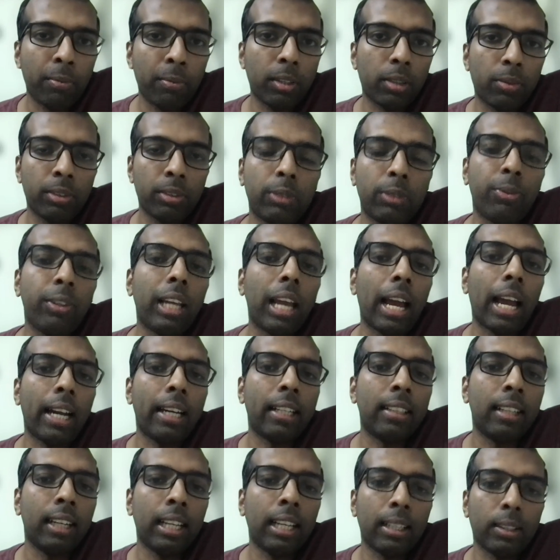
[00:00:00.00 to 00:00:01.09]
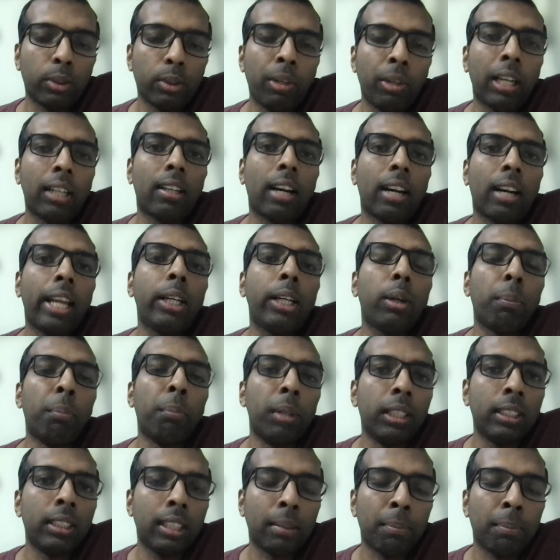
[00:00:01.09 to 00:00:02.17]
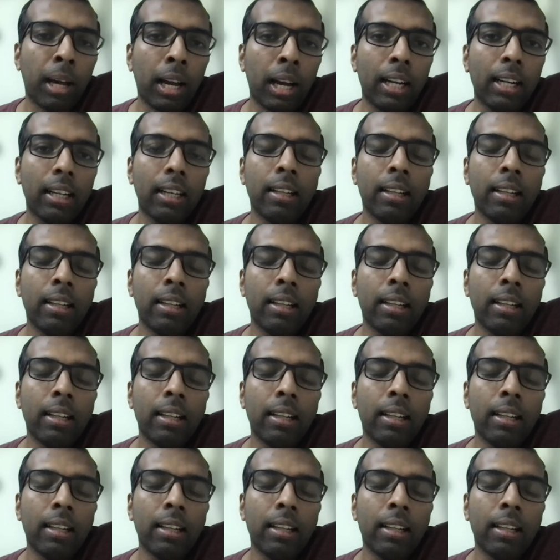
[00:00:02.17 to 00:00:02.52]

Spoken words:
which had earlier. So we are trying to merge it back.